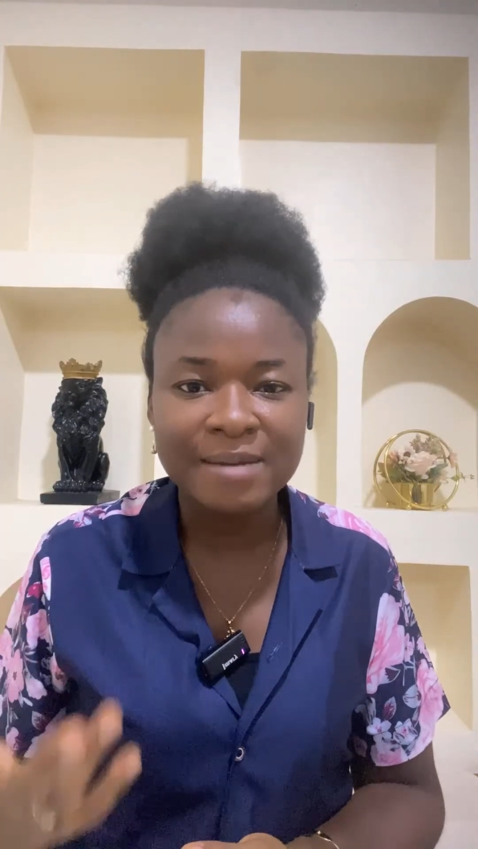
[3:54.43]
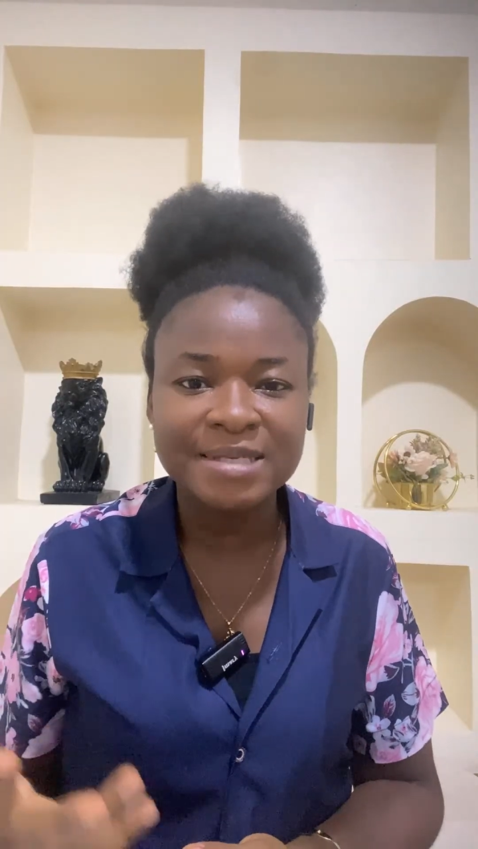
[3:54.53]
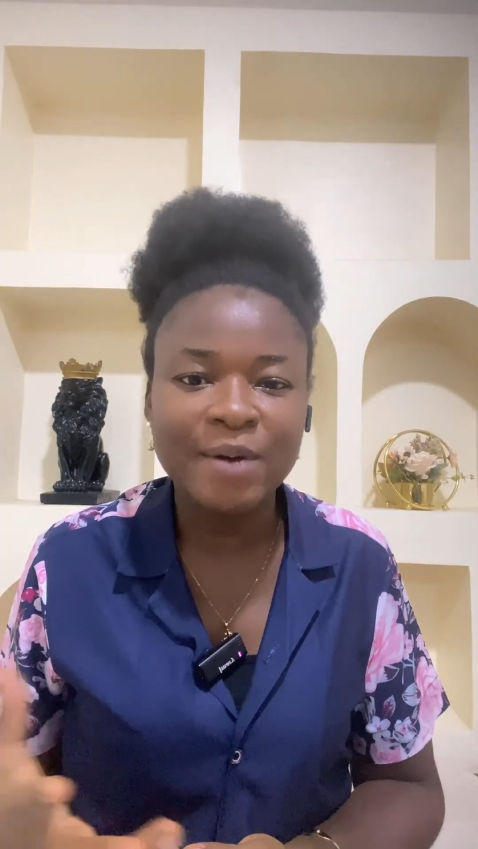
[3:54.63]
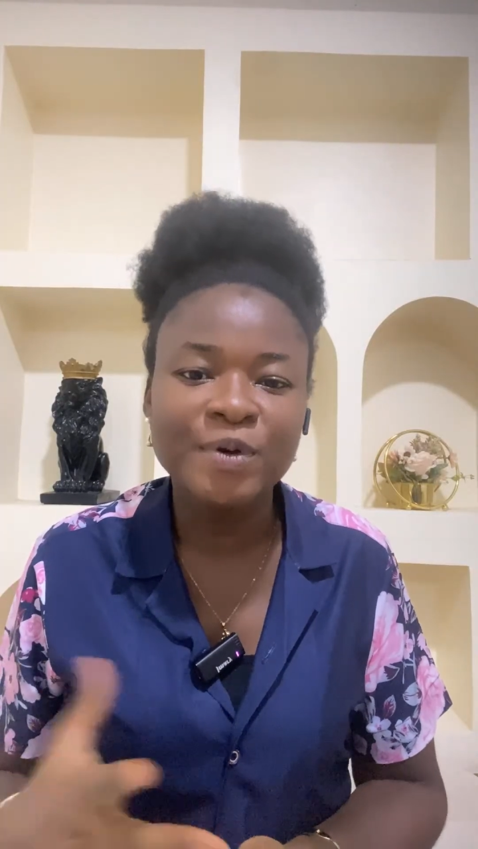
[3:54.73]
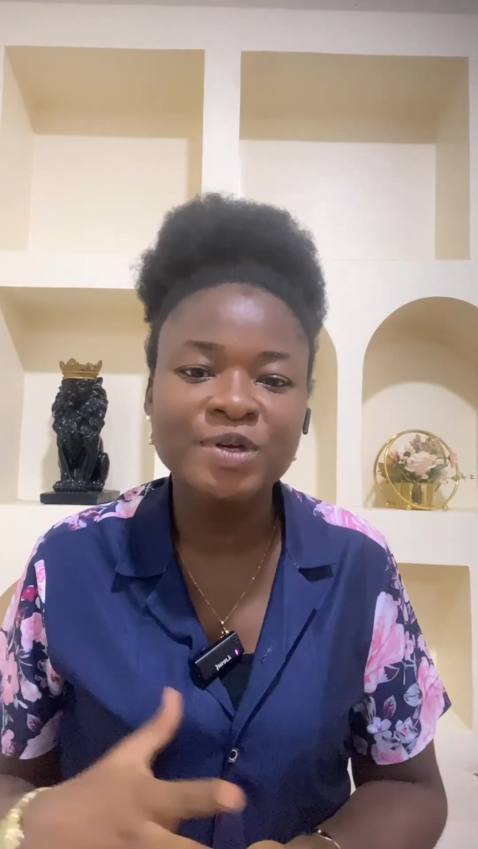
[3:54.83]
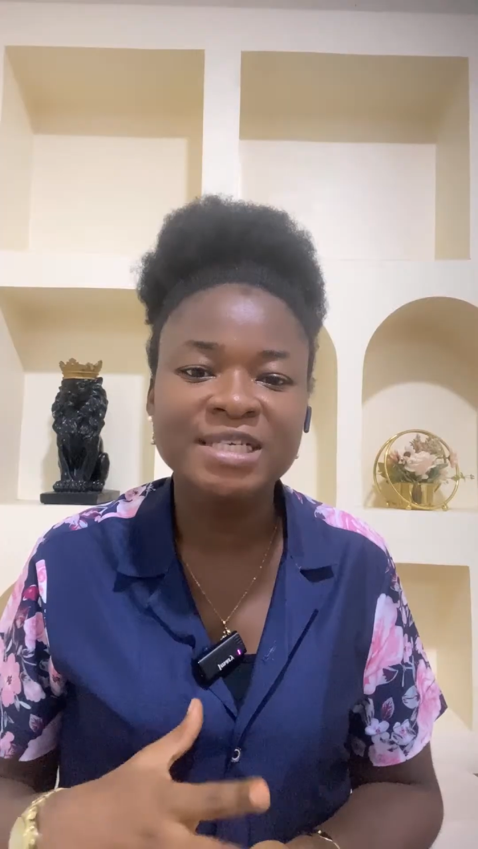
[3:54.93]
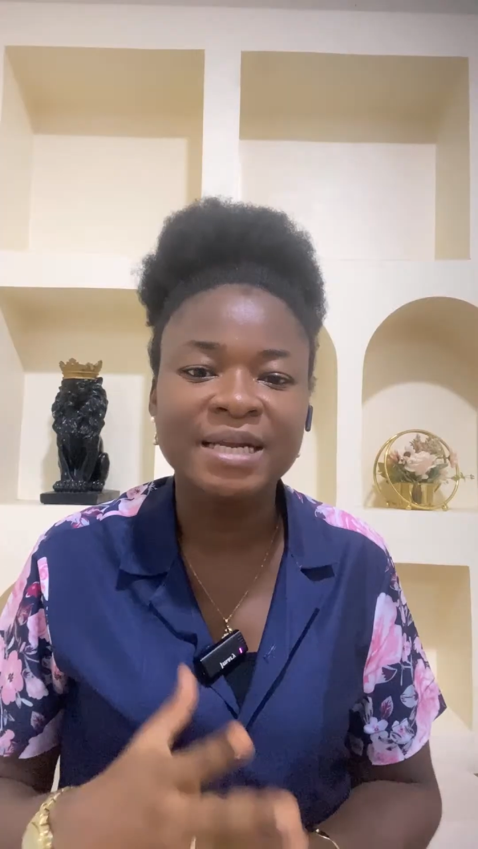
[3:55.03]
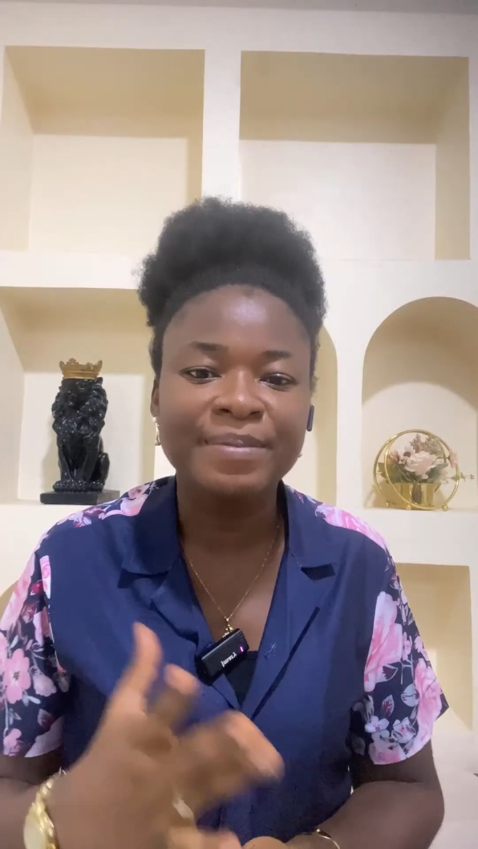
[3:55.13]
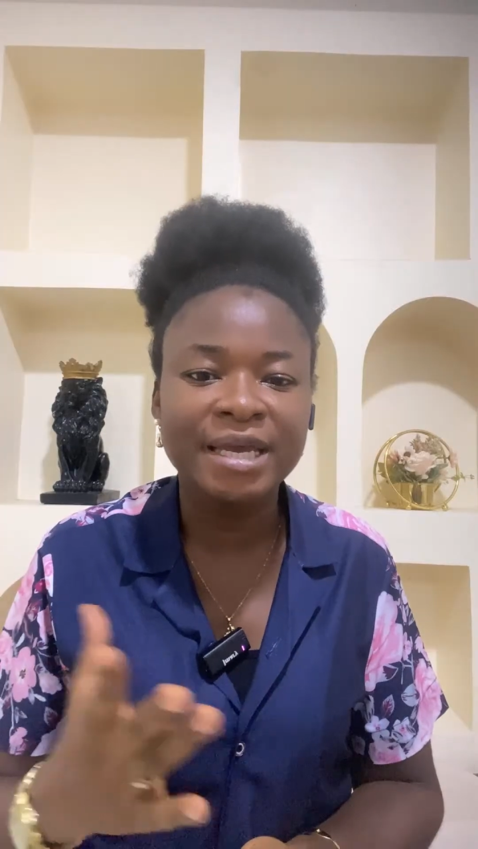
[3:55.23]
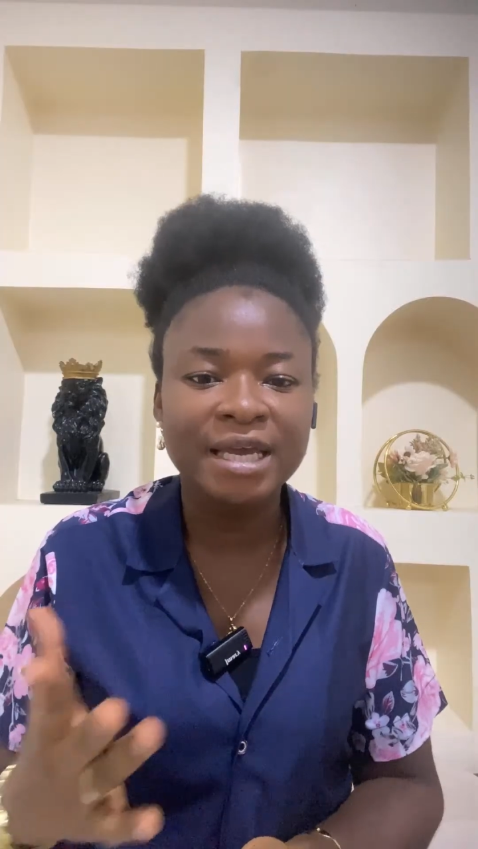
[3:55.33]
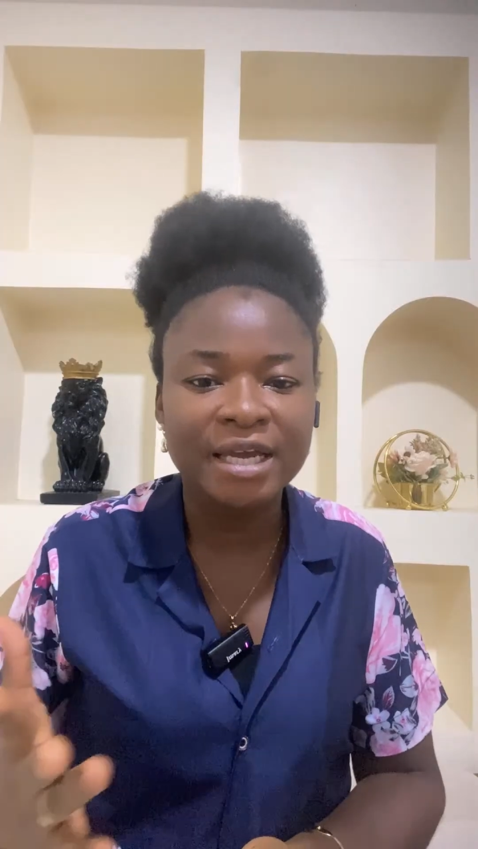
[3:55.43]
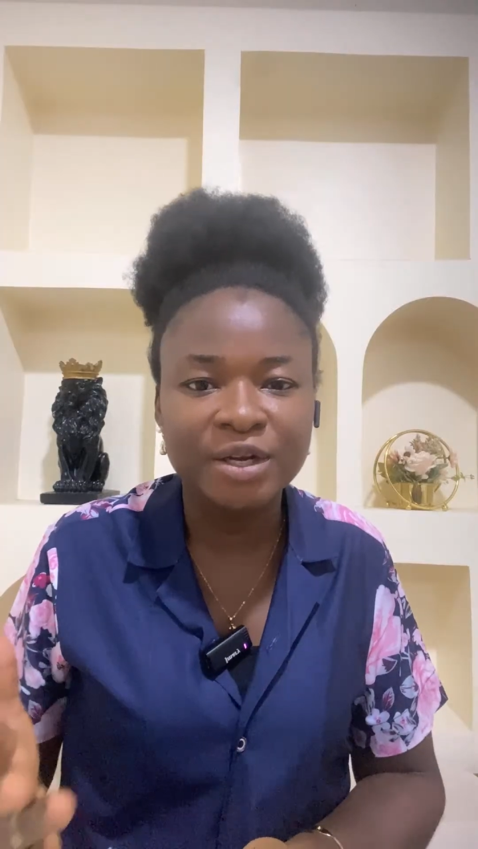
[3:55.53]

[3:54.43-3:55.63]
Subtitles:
terms that we use in the baking